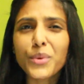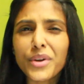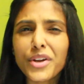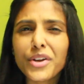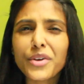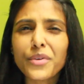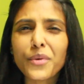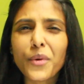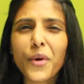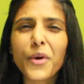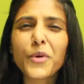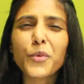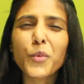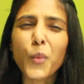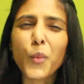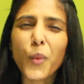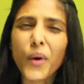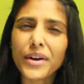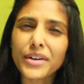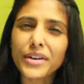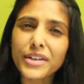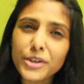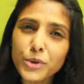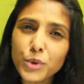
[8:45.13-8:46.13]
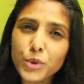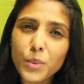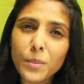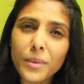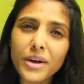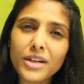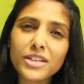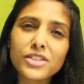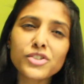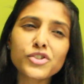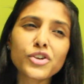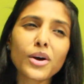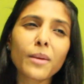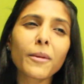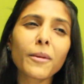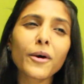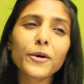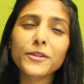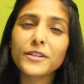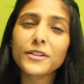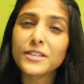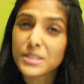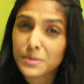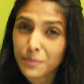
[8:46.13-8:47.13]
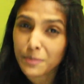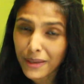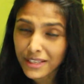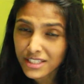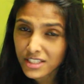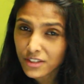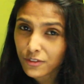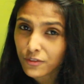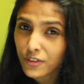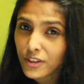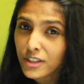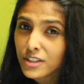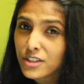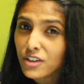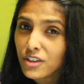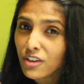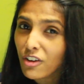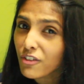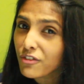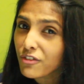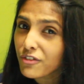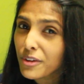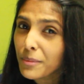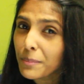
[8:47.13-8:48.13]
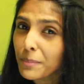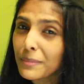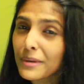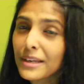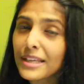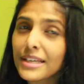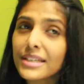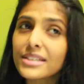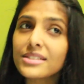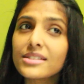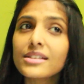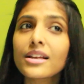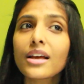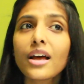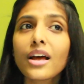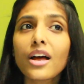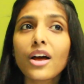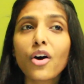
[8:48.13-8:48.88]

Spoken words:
need not worry too much about the specifics of the place?